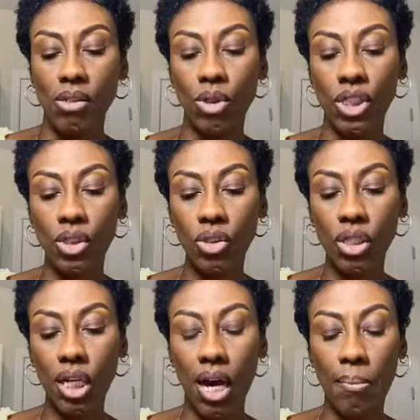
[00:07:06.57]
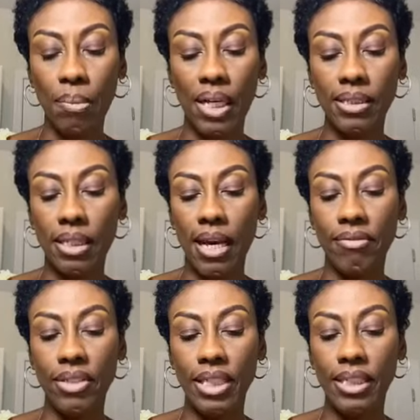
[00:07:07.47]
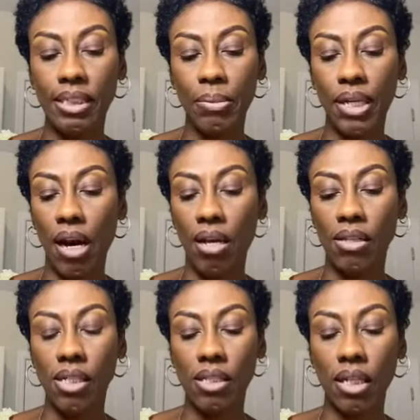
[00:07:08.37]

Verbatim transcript: So children are complex and have needs beyond